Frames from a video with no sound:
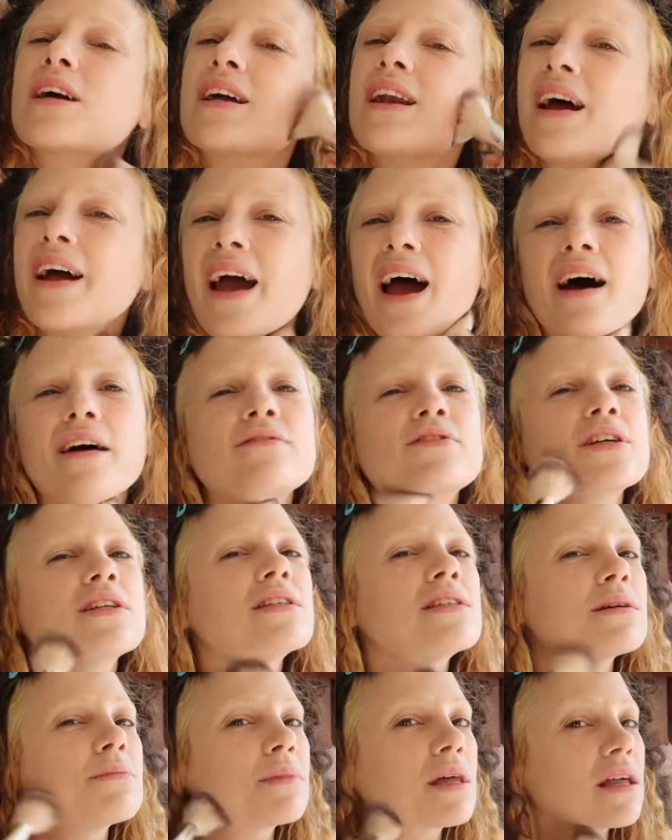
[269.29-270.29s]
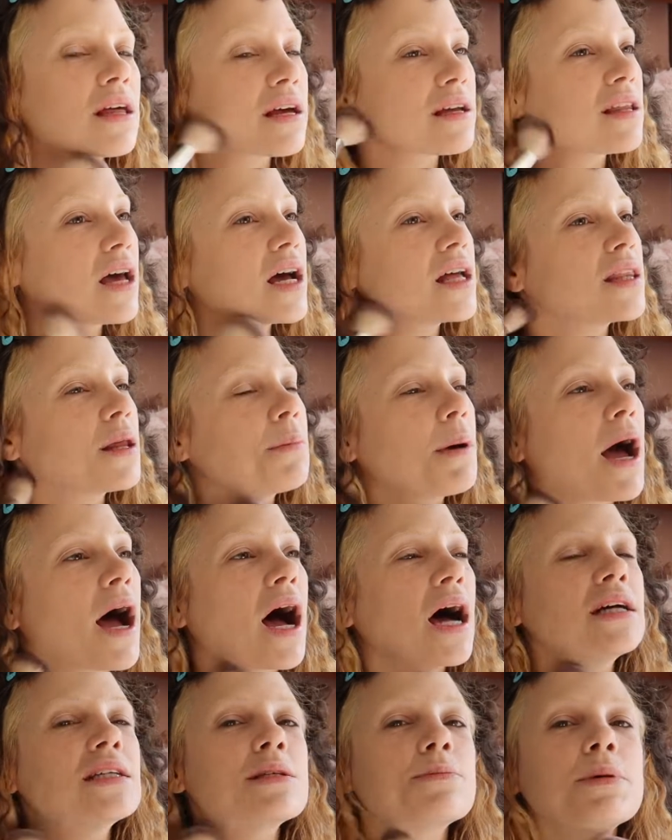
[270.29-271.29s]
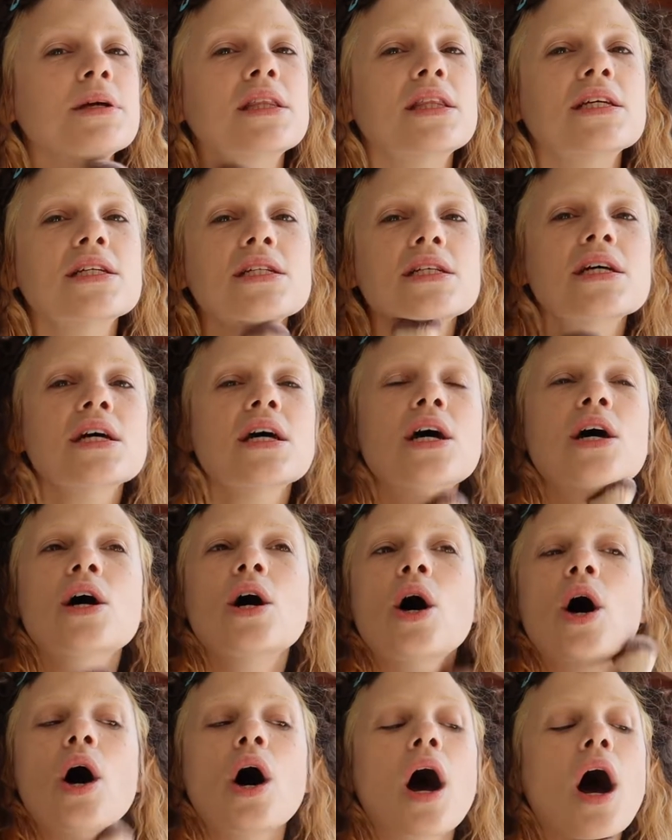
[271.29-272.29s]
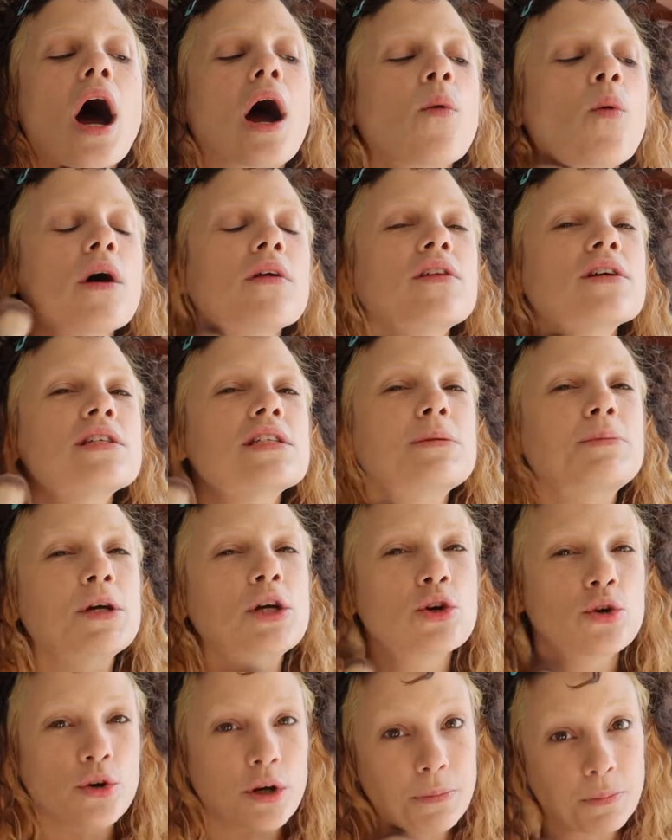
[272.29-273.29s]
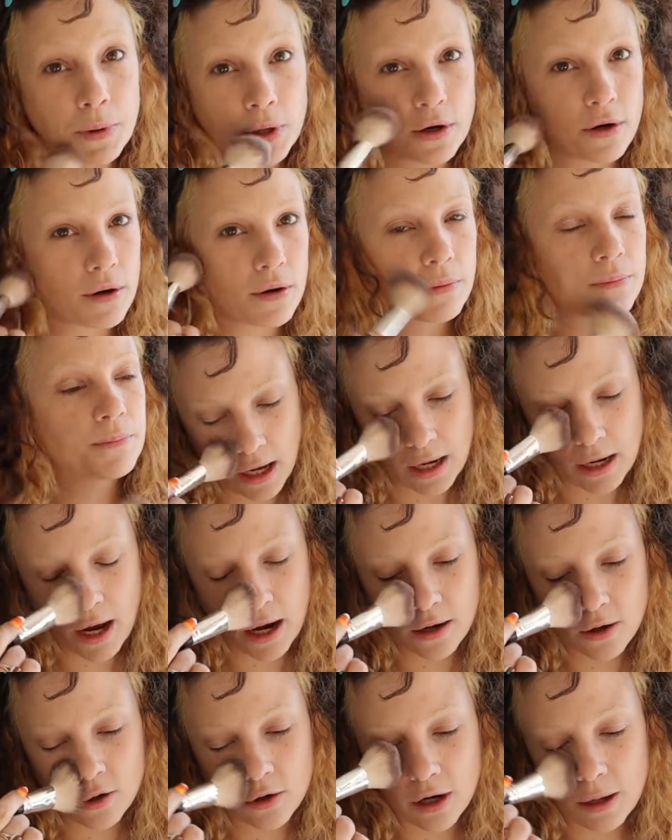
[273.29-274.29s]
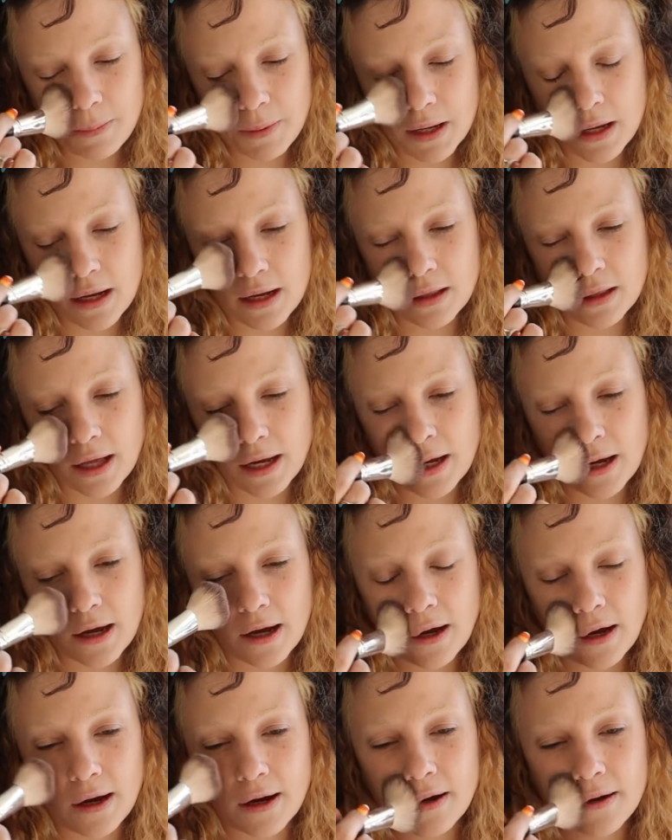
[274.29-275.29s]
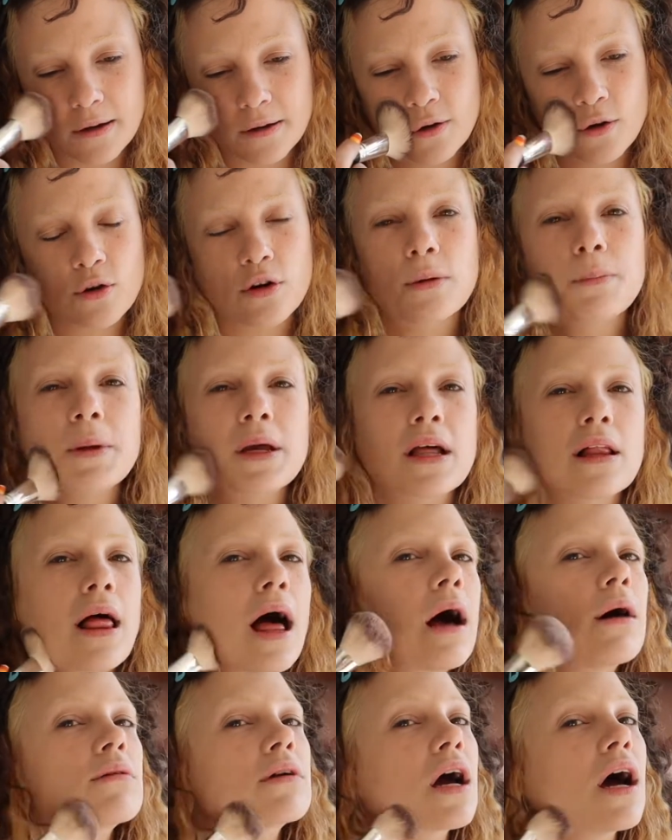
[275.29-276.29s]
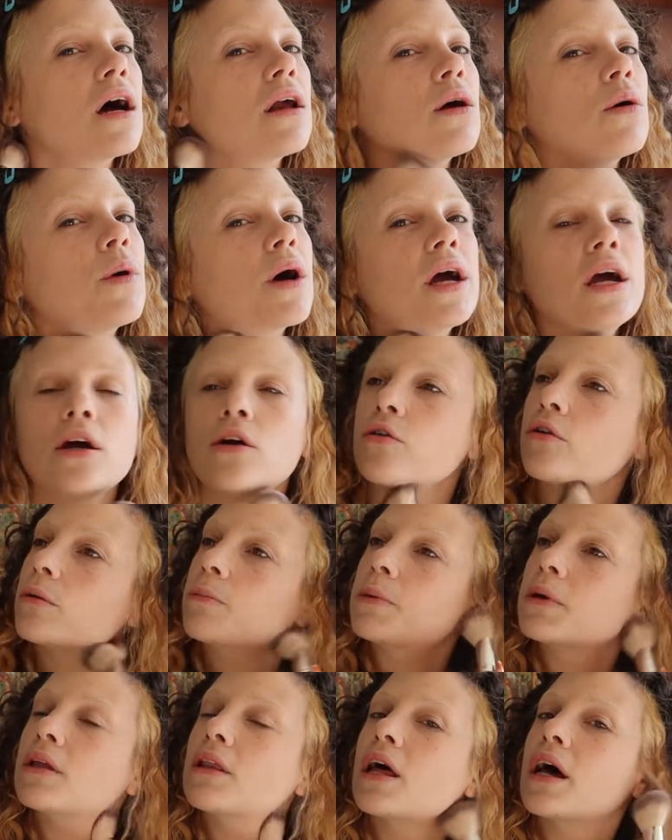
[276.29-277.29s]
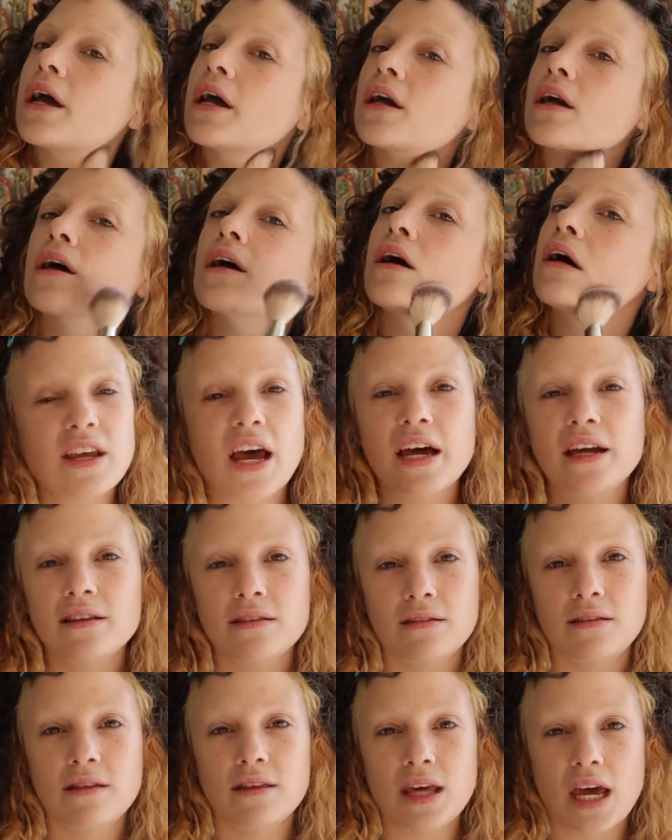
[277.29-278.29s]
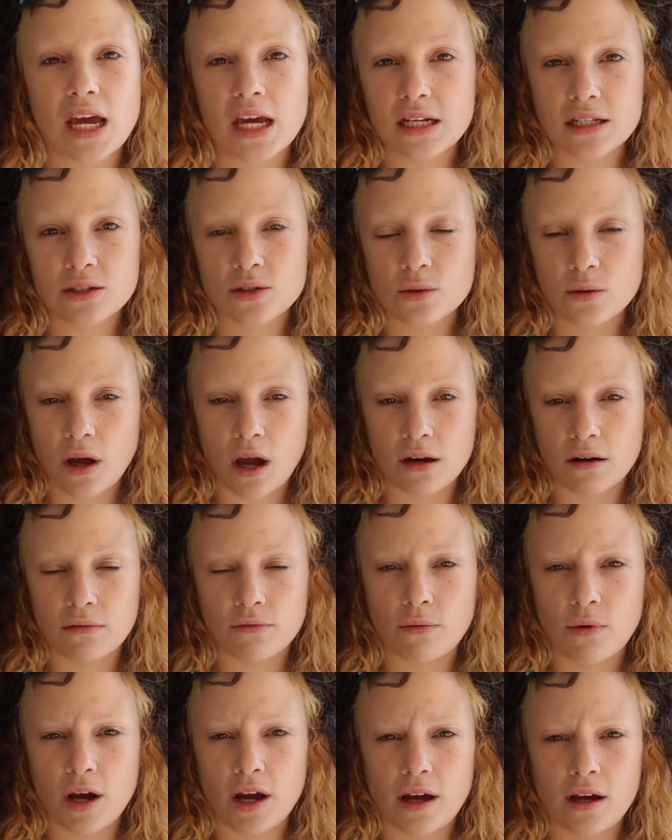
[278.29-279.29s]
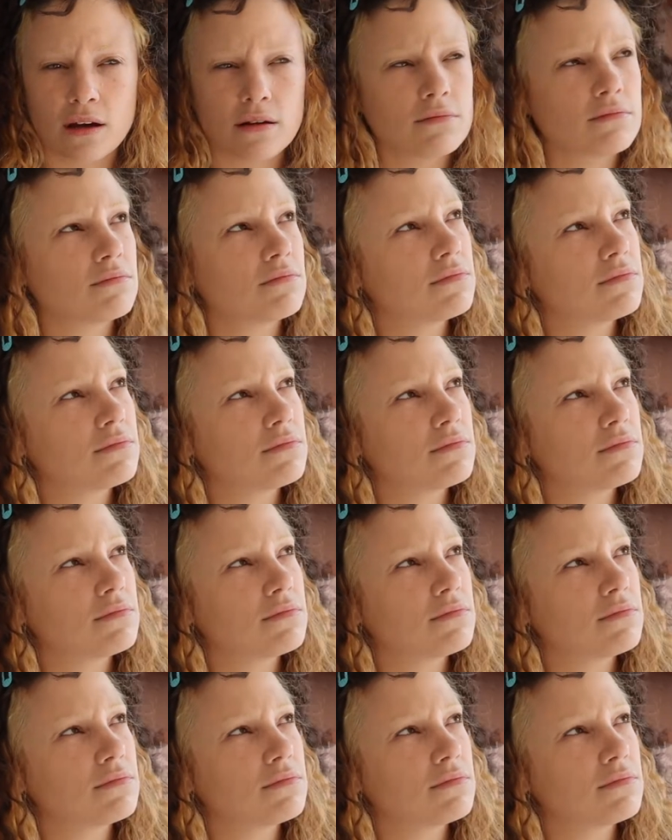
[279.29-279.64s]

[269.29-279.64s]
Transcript: And I have done something like that in the past, but I want this to be creepier, and not creepy in like a creepy clown kind of way, creepy like dead things kind of way.